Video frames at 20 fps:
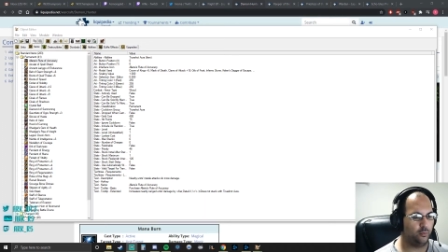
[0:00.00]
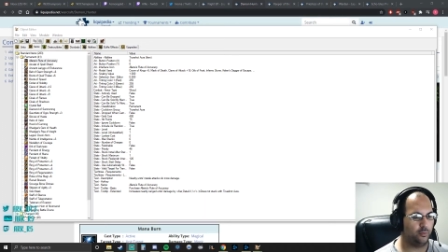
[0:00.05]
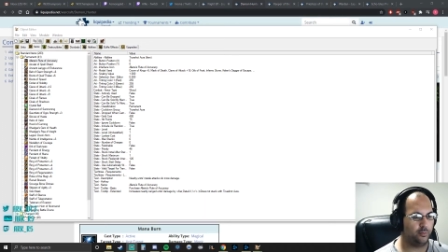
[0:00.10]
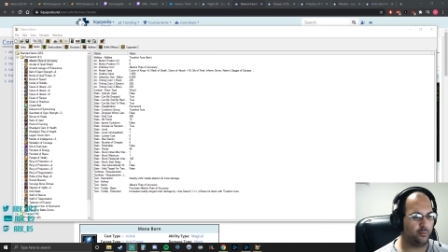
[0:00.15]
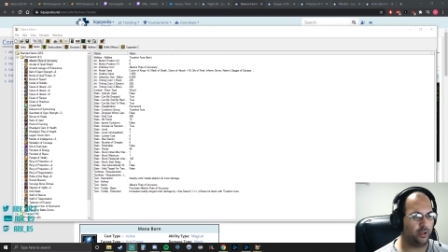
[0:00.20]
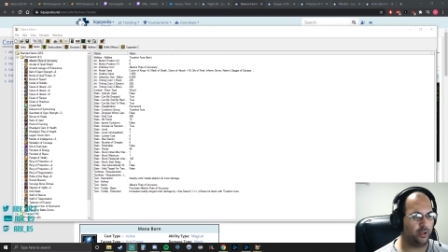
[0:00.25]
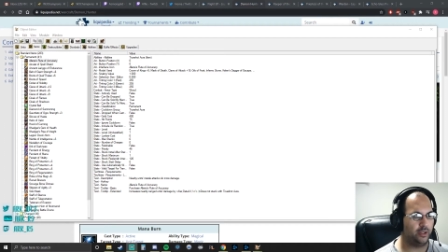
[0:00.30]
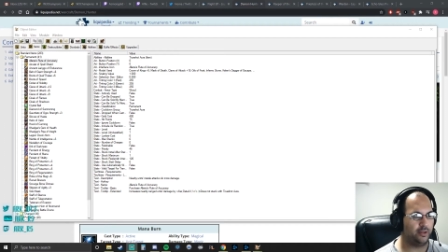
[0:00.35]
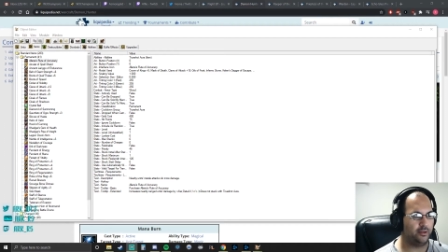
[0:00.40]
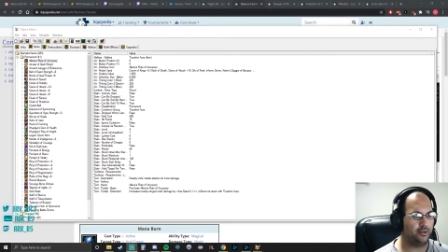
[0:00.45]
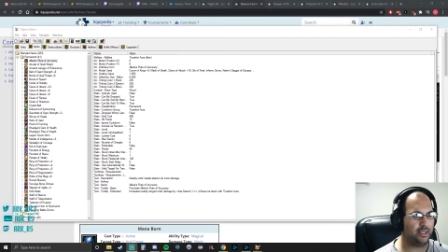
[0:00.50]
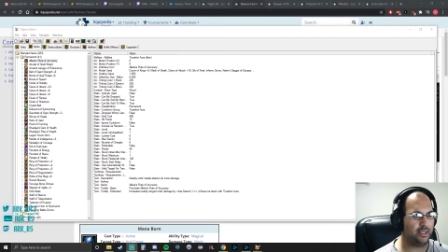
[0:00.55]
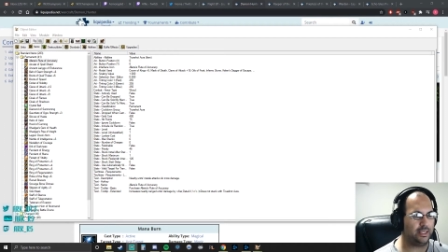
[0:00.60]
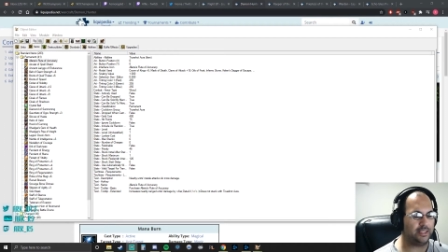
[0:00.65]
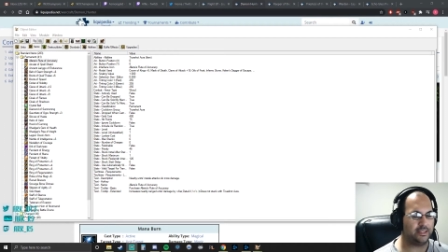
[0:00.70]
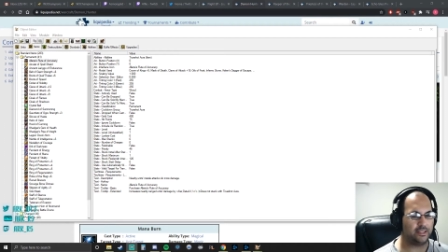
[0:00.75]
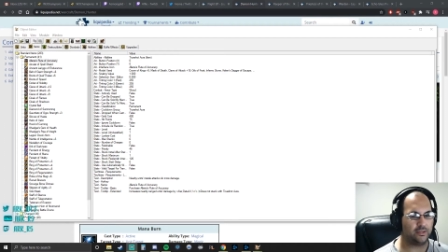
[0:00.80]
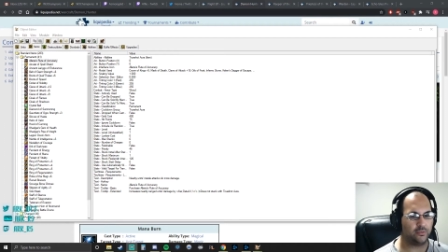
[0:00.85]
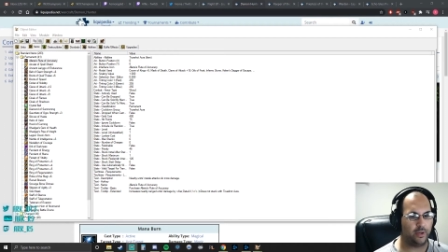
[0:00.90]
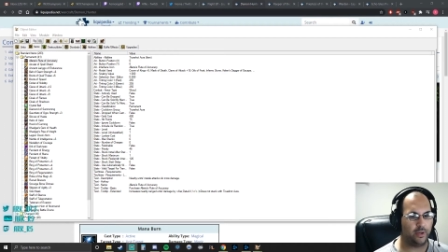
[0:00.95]
but the
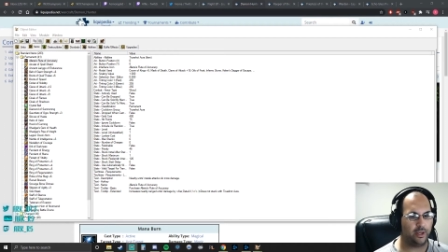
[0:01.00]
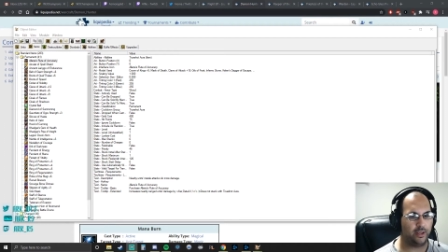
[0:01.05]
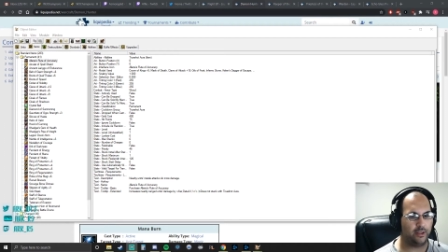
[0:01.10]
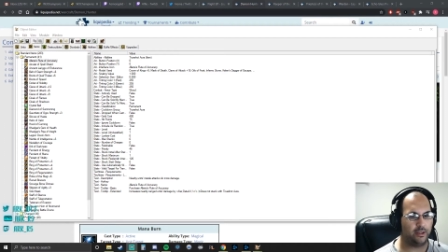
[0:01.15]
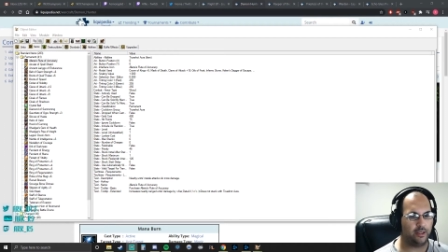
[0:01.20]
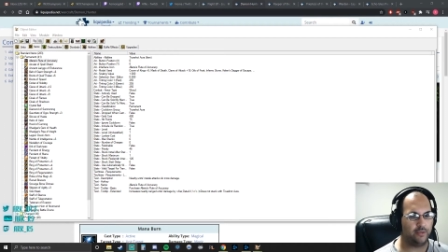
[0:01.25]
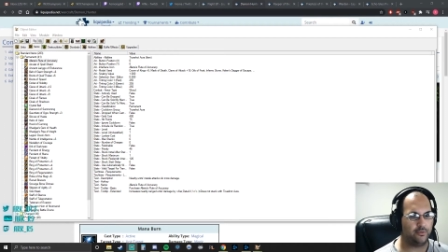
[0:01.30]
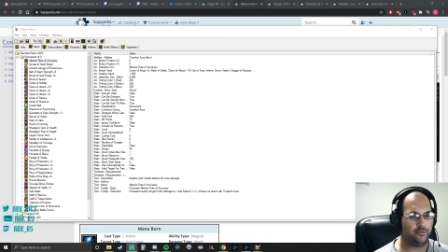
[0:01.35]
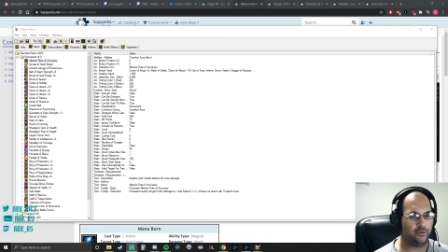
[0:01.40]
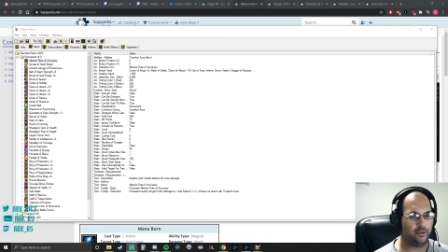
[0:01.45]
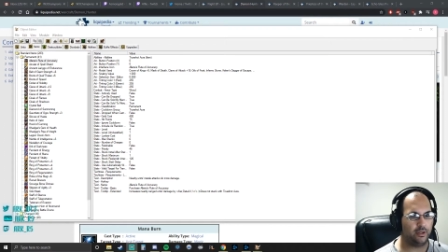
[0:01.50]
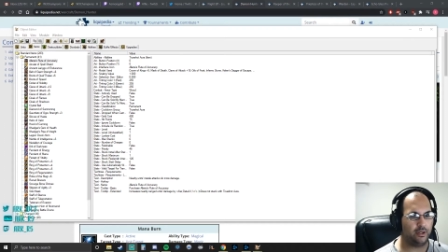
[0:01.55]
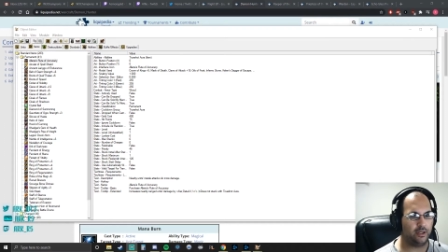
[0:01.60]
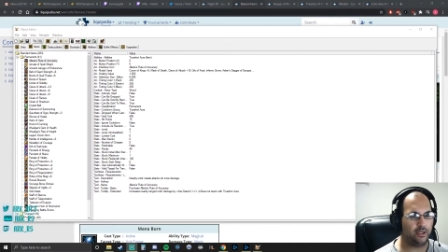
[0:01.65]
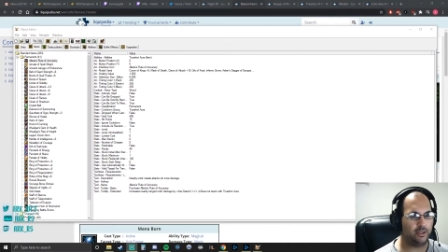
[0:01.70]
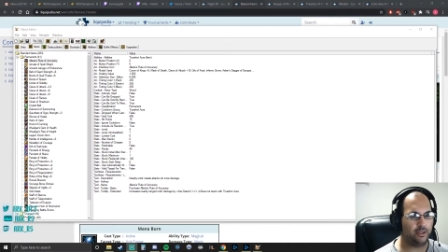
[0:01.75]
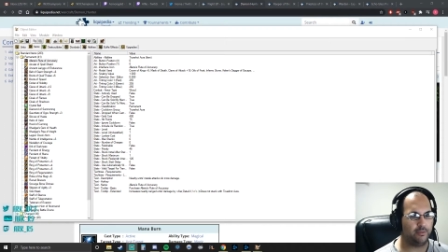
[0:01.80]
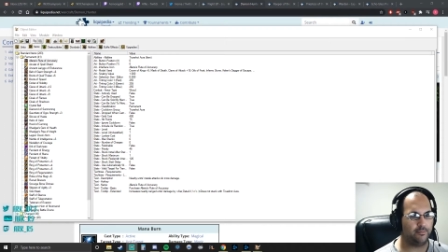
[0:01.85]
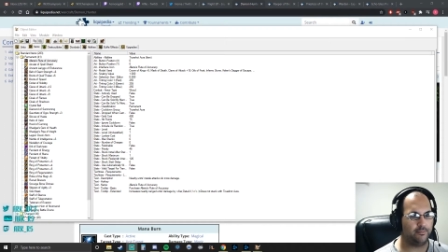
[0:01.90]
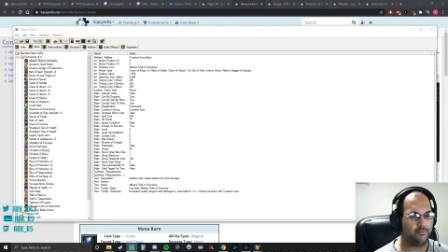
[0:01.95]
easiest way, if
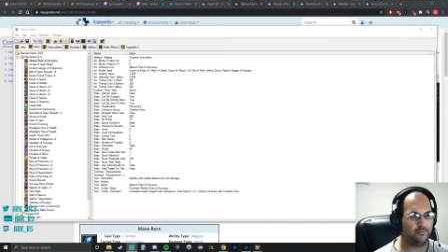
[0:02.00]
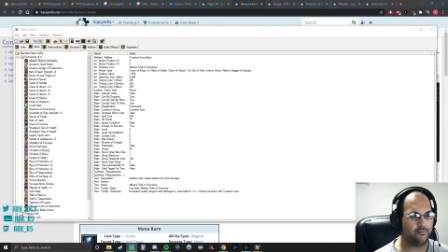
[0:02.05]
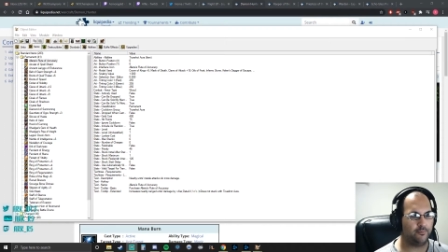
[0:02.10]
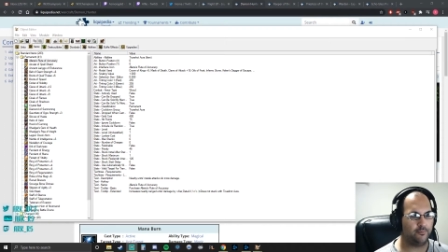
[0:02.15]
um,